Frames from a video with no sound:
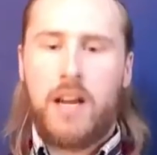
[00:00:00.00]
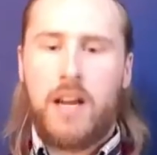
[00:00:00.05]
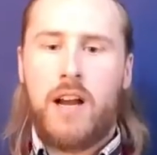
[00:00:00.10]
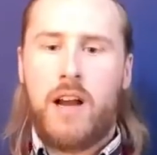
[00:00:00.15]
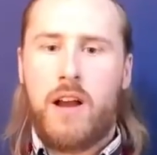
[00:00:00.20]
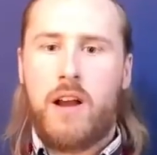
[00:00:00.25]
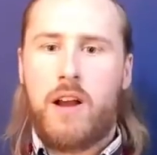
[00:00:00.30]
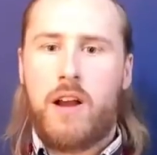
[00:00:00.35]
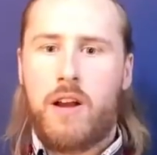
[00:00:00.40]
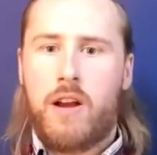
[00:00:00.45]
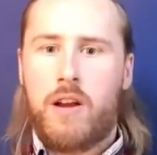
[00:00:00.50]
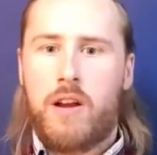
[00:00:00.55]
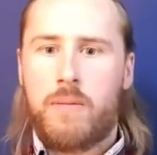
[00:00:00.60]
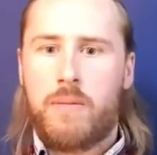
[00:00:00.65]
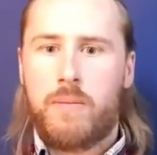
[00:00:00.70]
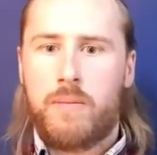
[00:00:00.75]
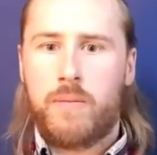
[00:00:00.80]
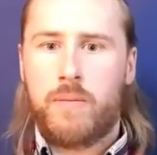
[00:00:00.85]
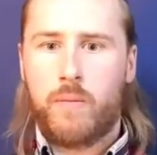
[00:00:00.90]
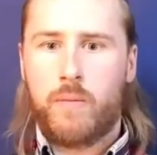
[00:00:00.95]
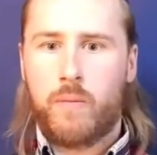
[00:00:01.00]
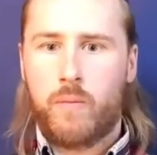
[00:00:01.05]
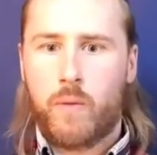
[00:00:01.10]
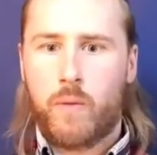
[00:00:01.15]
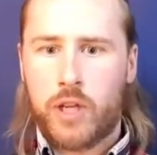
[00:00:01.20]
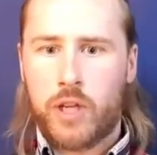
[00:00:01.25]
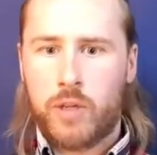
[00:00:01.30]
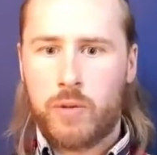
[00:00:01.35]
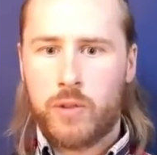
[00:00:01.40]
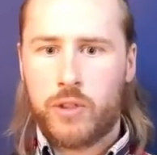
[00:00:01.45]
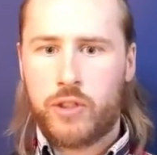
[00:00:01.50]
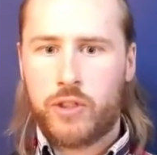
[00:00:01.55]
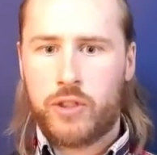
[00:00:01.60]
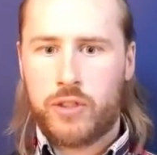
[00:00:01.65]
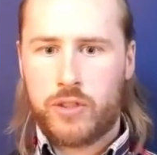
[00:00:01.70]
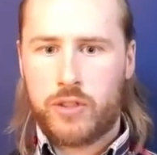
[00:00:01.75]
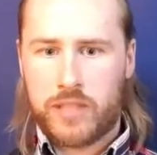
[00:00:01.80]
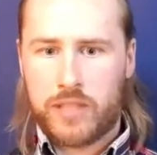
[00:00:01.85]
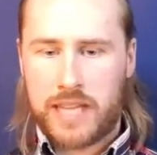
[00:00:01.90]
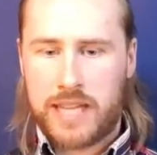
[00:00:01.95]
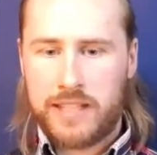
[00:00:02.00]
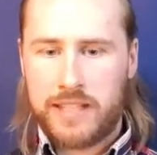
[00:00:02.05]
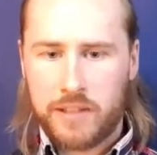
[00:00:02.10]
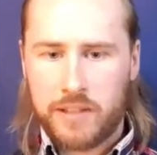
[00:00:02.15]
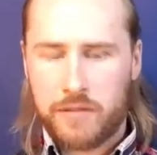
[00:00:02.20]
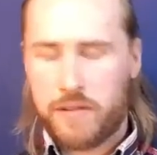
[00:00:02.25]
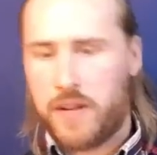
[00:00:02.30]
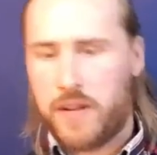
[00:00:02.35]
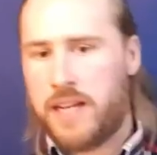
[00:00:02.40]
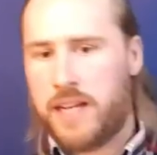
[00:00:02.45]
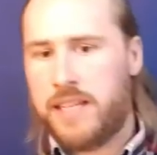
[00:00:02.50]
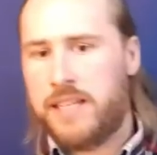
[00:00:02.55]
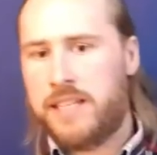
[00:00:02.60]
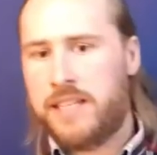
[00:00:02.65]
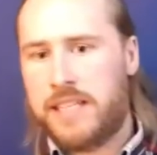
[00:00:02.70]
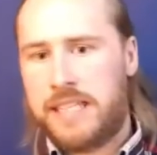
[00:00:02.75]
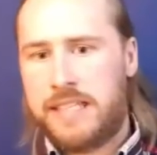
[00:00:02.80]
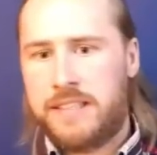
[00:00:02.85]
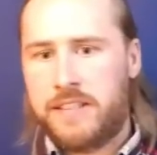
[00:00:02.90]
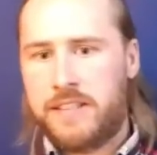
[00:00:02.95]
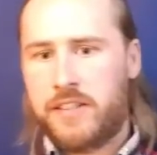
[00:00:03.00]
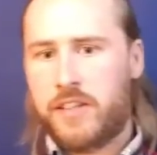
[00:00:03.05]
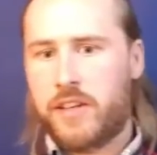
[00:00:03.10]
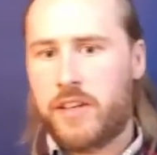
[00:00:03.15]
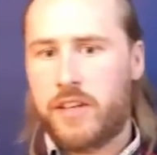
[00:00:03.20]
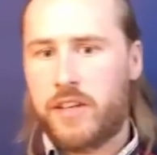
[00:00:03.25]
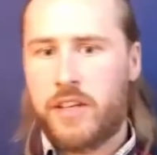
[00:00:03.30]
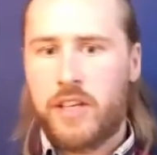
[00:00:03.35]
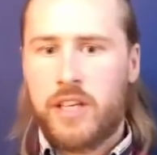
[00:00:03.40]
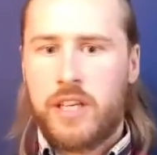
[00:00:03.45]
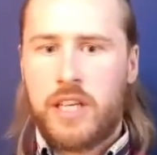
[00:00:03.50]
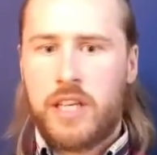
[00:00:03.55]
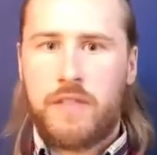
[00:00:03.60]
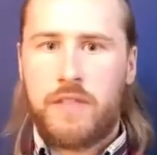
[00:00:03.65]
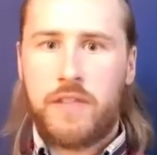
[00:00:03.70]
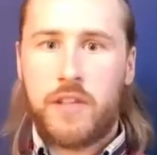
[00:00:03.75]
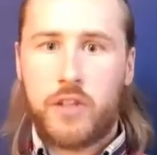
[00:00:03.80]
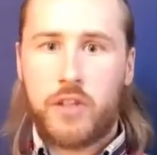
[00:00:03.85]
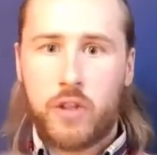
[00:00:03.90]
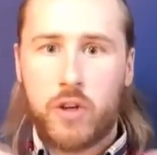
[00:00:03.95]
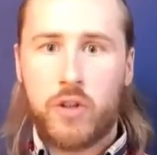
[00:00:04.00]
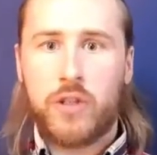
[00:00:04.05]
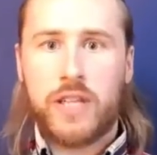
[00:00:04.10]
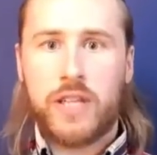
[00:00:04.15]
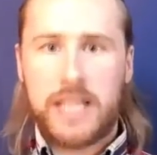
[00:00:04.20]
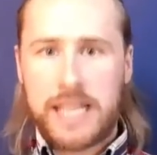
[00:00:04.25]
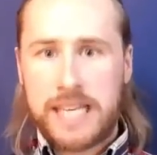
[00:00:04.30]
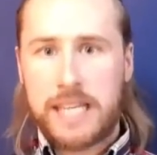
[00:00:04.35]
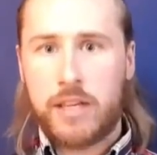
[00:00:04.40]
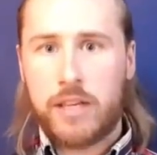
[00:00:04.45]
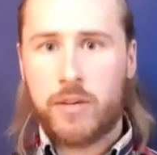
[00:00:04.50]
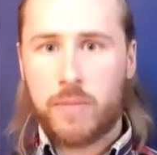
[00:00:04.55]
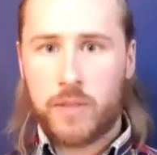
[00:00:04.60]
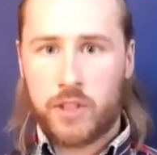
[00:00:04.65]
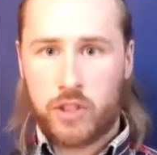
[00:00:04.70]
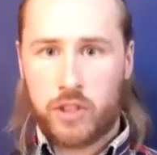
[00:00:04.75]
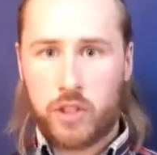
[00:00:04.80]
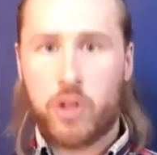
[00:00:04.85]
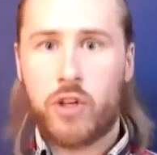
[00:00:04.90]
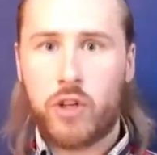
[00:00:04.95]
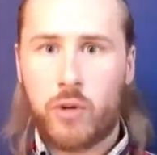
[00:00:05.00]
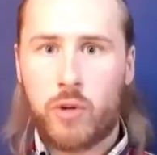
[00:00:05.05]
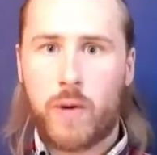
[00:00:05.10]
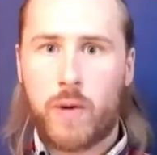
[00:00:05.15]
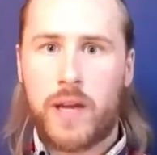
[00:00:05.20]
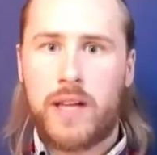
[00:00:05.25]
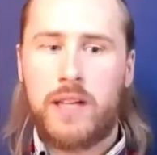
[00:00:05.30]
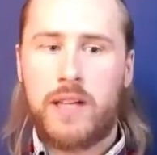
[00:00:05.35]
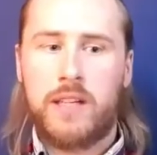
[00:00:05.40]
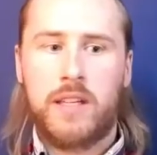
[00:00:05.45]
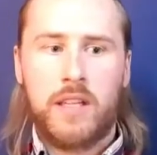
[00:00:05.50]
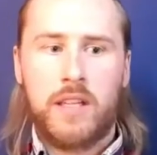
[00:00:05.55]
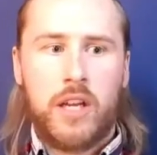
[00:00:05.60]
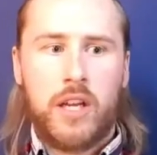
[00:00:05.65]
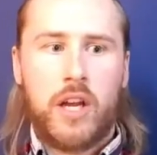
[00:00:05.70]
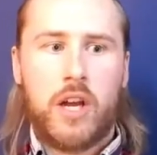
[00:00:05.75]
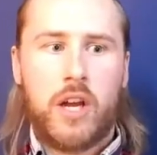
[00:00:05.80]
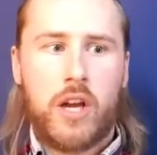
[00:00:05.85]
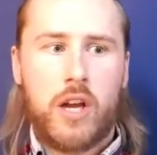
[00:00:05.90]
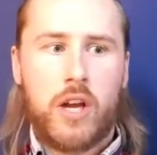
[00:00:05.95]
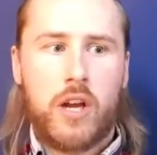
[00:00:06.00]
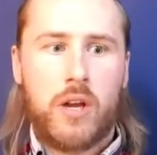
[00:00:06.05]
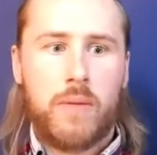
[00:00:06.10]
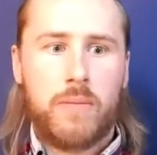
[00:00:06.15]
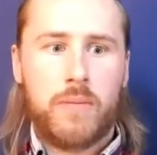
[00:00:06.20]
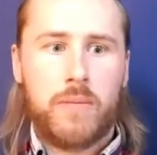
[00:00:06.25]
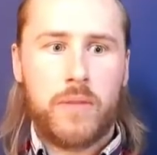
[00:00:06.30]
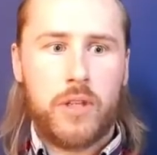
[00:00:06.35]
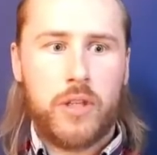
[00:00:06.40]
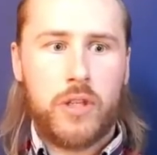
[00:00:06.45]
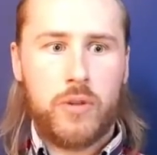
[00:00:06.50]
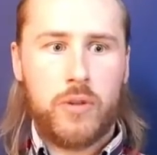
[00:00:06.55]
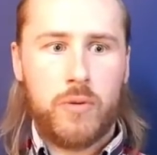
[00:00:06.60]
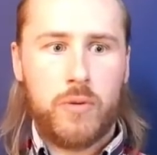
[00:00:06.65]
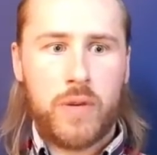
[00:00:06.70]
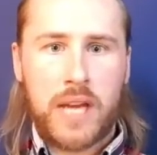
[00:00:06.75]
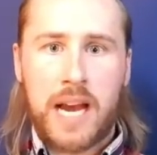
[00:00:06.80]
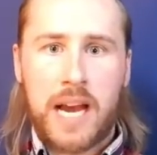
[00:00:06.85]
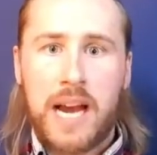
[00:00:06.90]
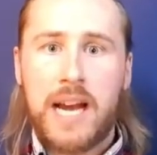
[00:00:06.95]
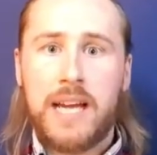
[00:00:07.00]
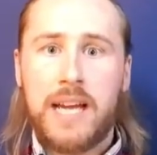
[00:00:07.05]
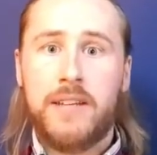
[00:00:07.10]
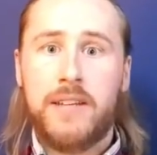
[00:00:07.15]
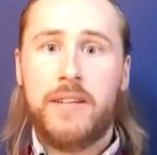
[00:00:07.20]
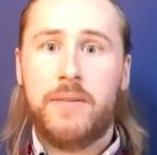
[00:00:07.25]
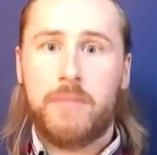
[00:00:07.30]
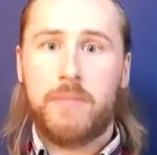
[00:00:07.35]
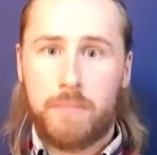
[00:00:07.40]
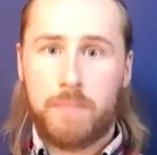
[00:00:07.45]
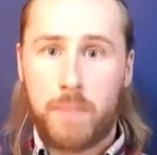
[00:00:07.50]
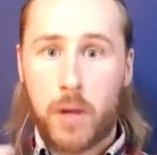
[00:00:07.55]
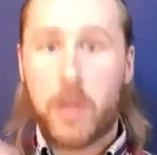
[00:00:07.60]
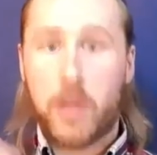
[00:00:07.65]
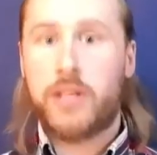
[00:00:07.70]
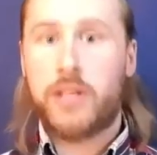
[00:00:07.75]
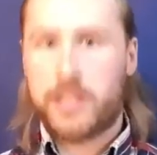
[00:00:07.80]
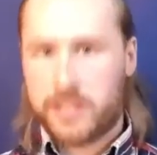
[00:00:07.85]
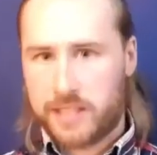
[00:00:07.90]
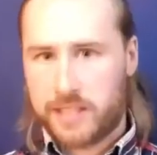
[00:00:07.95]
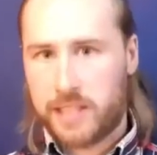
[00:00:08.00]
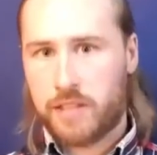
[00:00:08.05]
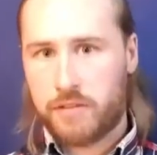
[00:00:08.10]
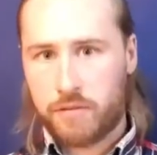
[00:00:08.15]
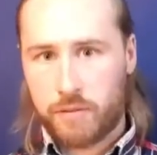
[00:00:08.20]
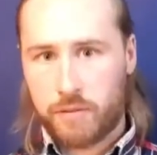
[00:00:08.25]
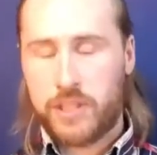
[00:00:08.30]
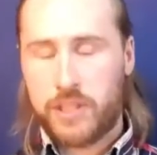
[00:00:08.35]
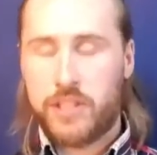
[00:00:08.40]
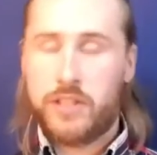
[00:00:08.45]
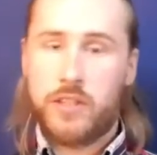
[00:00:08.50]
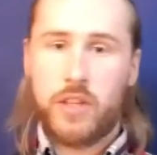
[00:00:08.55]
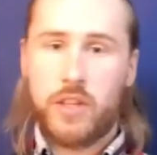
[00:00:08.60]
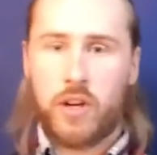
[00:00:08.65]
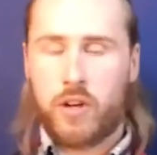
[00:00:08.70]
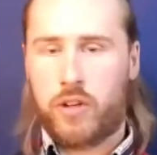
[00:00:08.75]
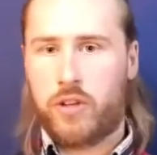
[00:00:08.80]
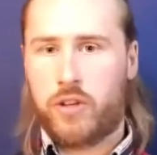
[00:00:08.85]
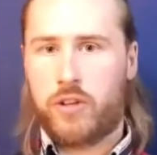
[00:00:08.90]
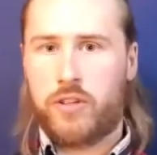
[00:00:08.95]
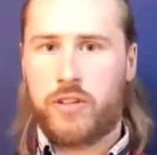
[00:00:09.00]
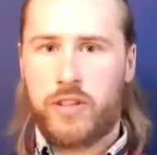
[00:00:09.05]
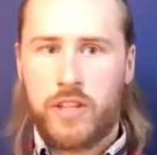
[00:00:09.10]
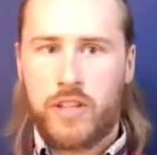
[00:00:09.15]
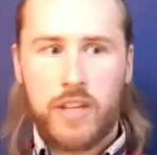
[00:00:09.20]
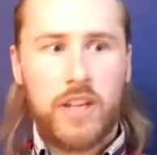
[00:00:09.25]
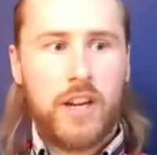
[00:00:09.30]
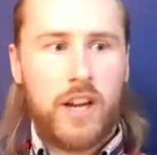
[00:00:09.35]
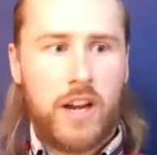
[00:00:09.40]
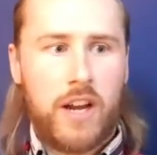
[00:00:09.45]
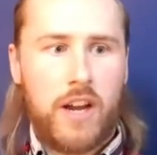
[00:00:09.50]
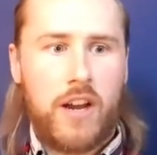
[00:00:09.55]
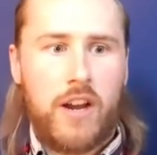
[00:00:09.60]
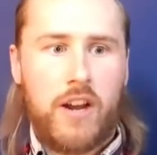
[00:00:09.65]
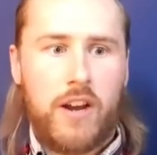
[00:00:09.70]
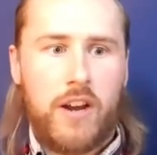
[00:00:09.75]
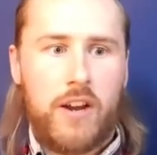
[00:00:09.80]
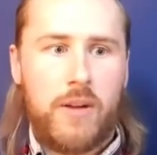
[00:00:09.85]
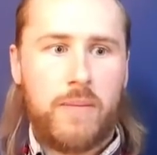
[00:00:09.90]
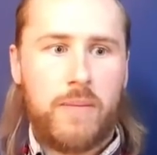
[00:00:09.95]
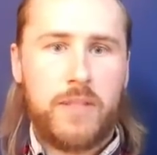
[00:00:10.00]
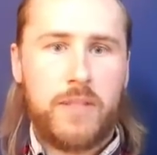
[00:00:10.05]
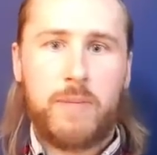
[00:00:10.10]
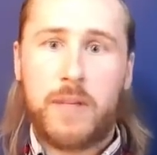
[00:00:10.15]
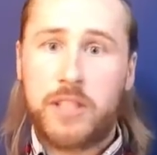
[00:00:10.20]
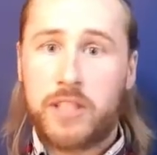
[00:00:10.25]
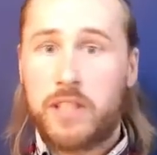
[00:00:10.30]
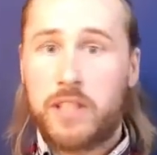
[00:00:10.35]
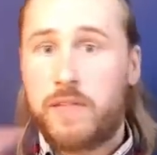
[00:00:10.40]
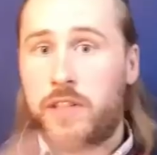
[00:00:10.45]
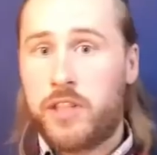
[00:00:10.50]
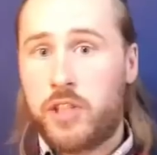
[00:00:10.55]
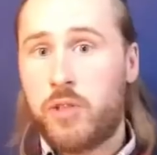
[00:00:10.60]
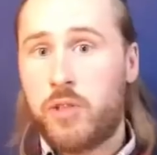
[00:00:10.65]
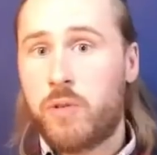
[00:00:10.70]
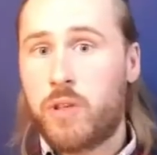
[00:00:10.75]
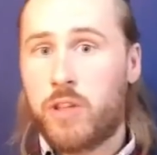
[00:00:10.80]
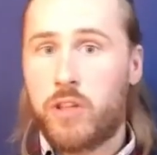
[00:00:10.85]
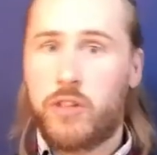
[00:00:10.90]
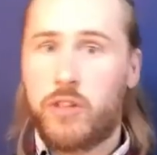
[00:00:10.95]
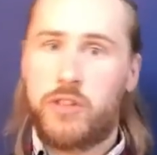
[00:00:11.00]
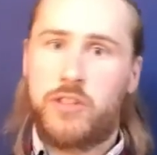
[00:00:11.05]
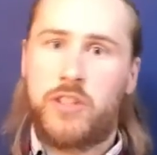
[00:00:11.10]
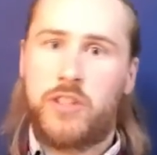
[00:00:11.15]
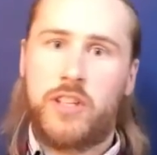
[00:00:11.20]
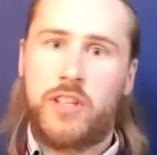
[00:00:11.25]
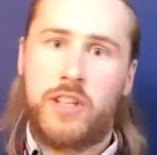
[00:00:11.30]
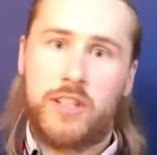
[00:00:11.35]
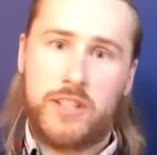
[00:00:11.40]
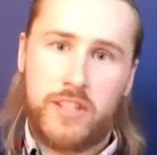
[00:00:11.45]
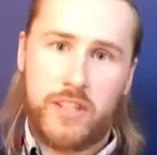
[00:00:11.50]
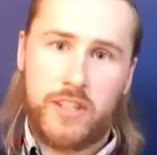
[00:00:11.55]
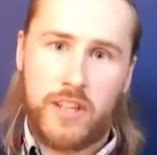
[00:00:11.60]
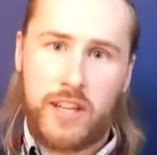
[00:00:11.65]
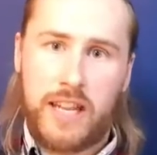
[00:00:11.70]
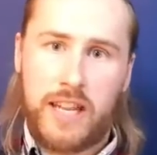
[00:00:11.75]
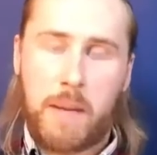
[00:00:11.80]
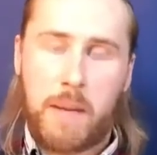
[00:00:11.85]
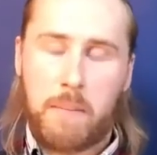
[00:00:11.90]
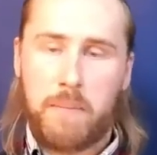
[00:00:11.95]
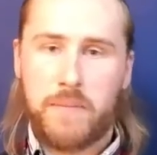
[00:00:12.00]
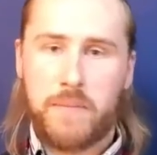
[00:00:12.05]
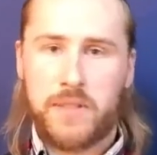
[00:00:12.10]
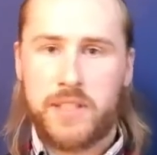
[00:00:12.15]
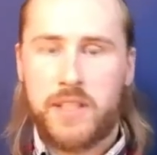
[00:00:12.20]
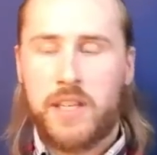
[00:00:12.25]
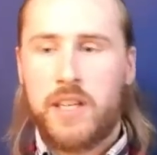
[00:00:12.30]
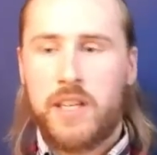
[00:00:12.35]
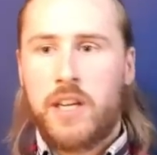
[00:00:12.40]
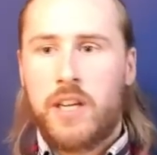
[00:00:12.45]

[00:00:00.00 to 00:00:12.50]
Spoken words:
What you will tend to find is that if you don't heat up the sauna well, you can burn yourself, which is not good, especially if you're too close to the lamps.